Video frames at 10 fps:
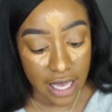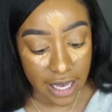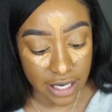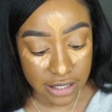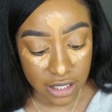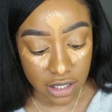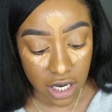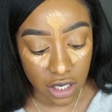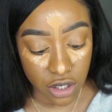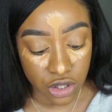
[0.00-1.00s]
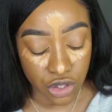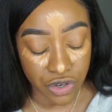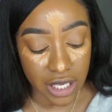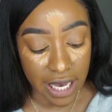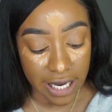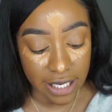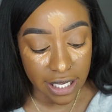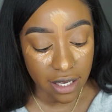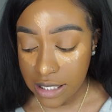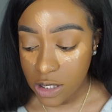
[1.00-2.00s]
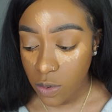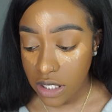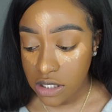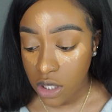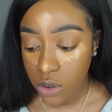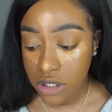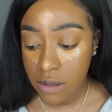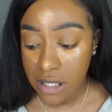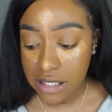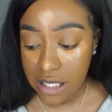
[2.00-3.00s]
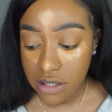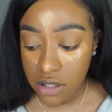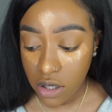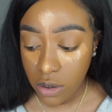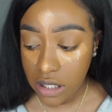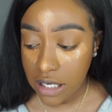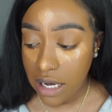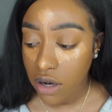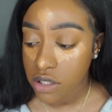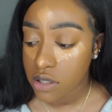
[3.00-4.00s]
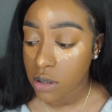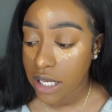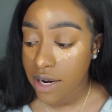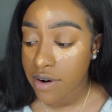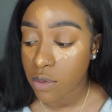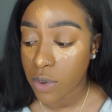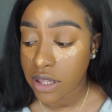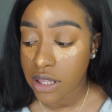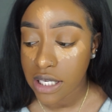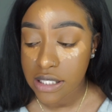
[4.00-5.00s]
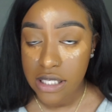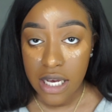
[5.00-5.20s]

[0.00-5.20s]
and it's in the color 380. This one is closer to my skin tone, and then I also layer it with this